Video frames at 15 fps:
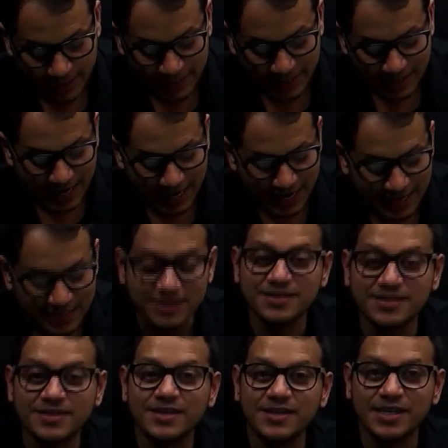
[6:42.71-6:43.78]
and
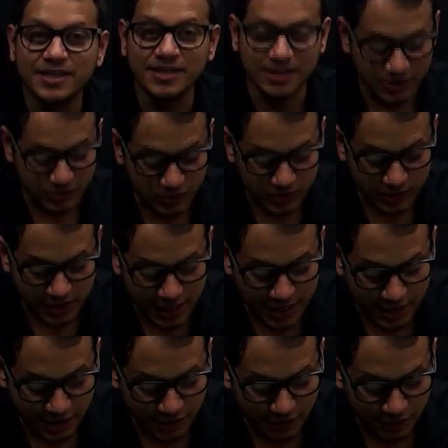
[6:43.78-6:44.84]
resulted into signing of
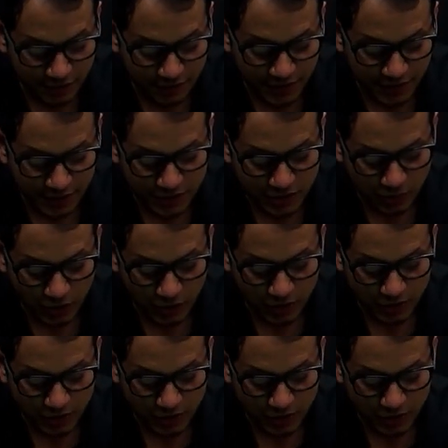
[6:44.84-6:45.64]
Indus Water